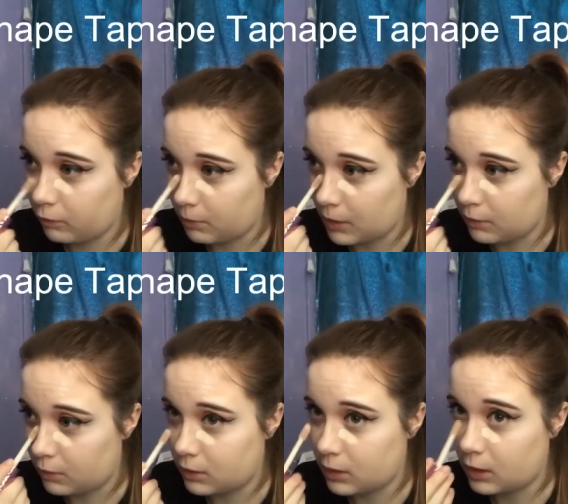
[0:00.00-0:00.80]
For my
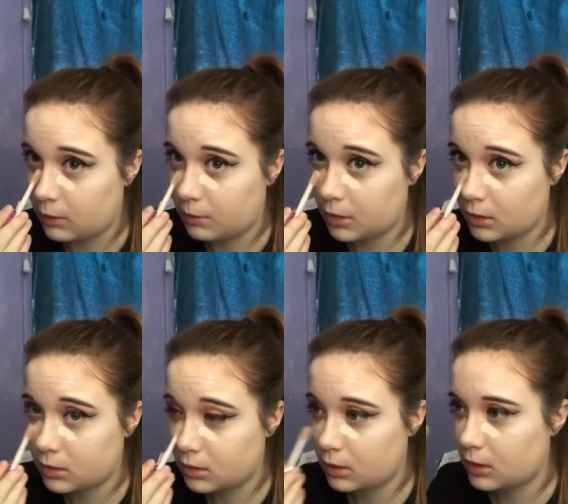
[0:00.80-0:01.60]
routine,
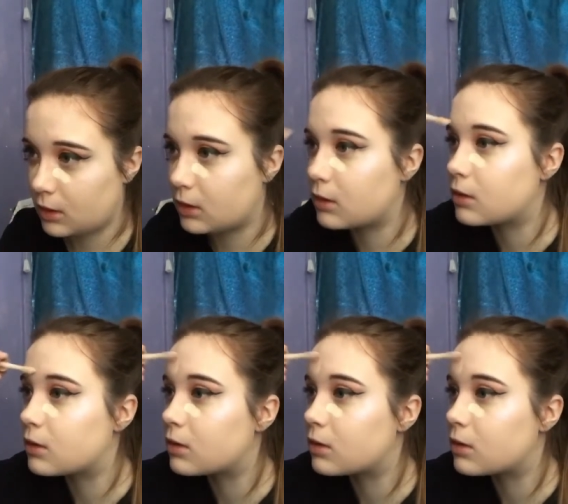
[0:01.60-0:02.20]
personally.